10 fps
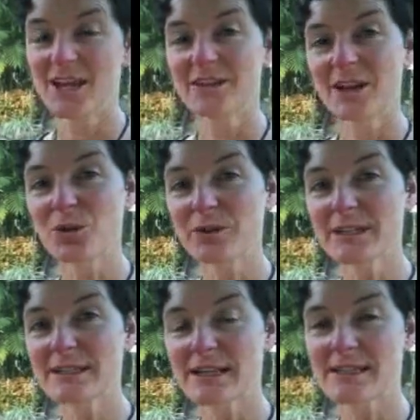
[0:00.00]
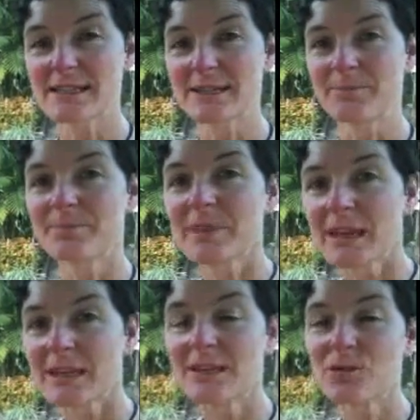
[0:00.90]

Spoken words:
not only does it give